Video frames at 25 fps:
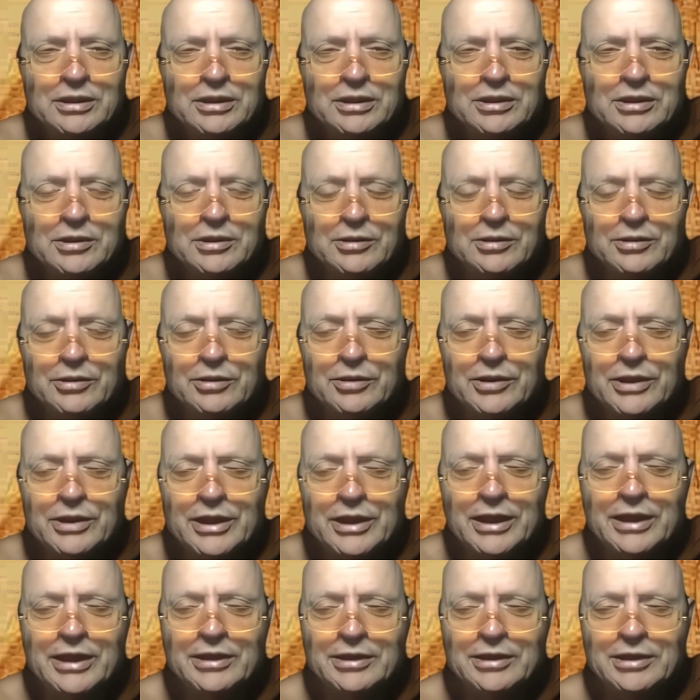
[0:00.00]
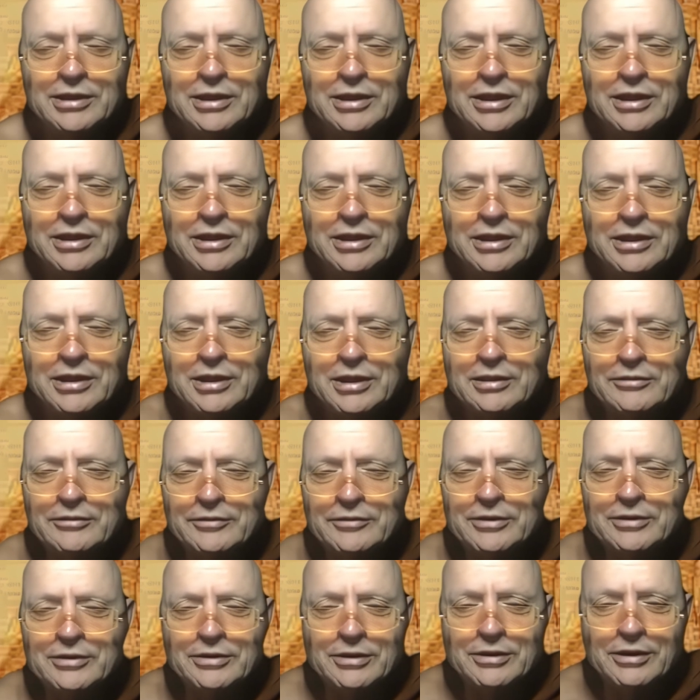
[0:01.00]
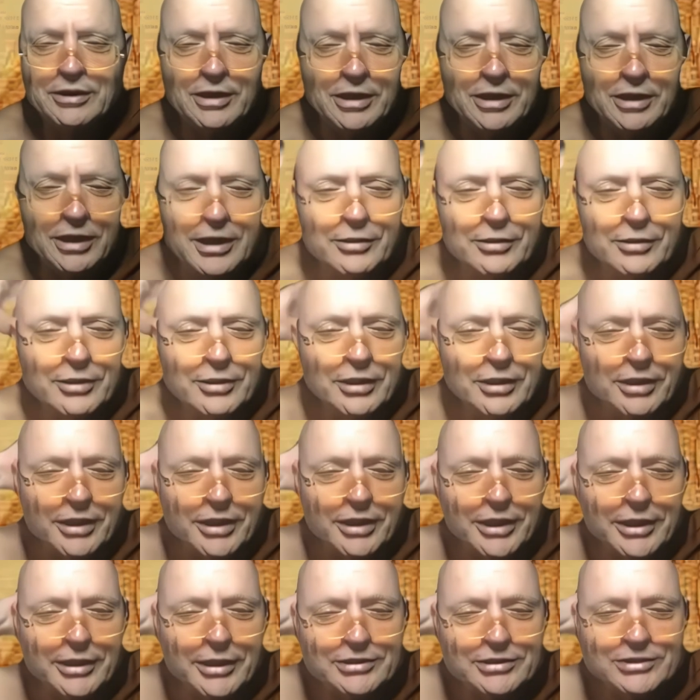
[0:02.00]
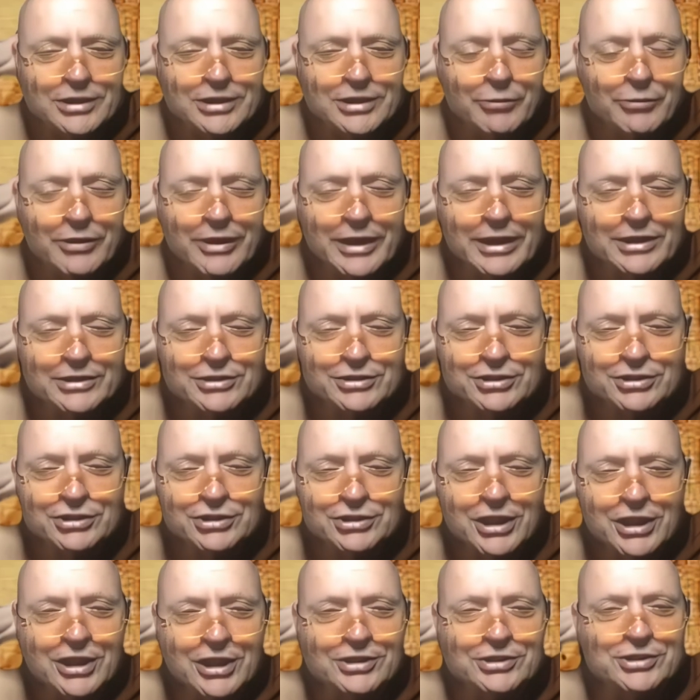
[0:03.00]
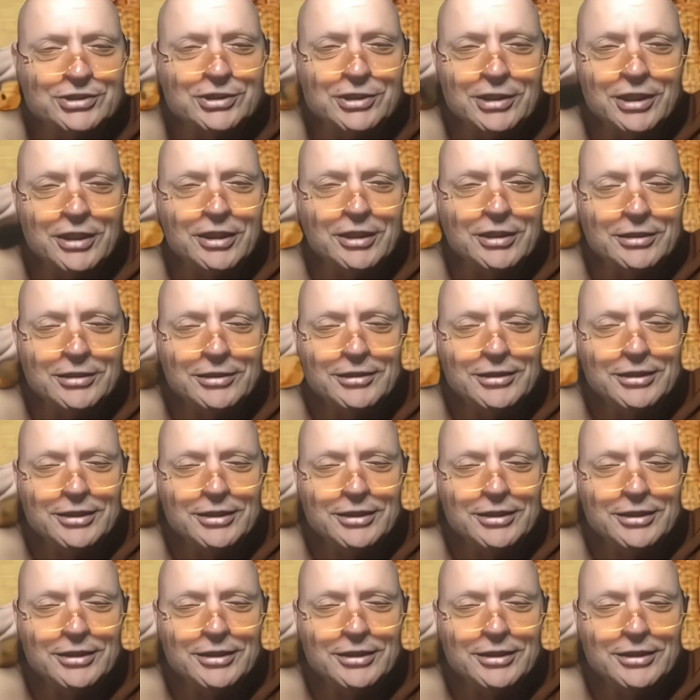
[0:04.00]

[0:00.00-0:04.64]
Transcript: you know, create a, a kind of a, a, hierarchy and say, well, that's just a,